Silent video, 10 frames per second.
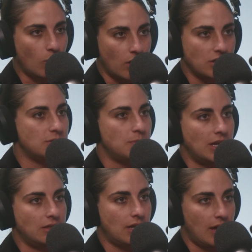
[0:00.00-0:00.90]
word's
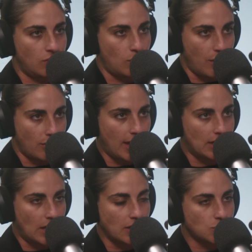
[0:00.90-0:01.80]
been everywhere in the
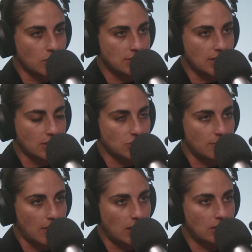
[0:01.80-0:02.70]
headlines. What does it actually mean?